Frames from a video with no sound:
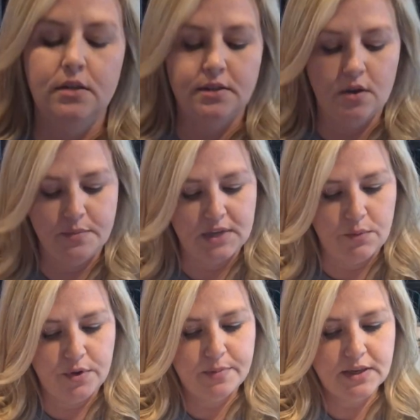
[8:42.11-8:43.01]
So I'm
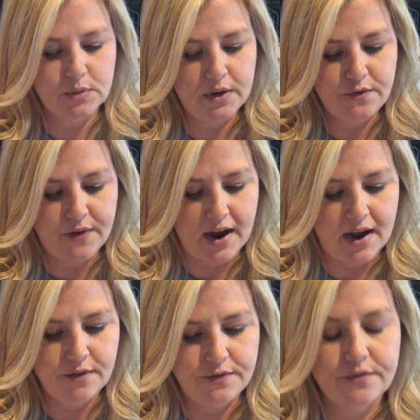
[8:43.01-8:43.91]
done with my
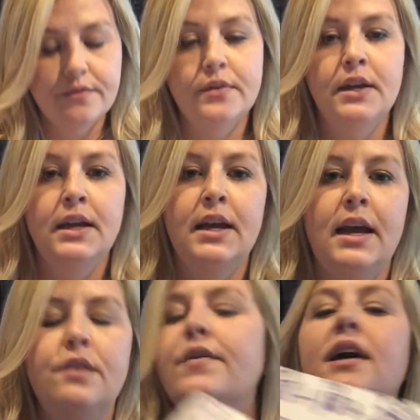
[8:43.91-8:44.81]
25,
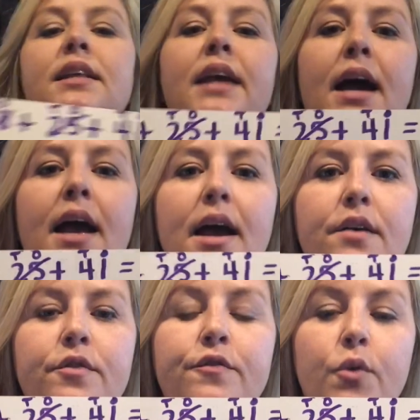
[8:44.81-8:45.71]
and finally I
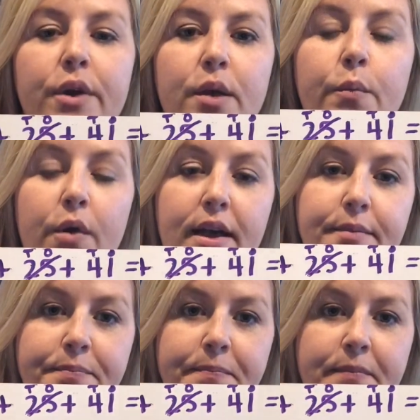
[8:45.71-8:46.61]
have 41.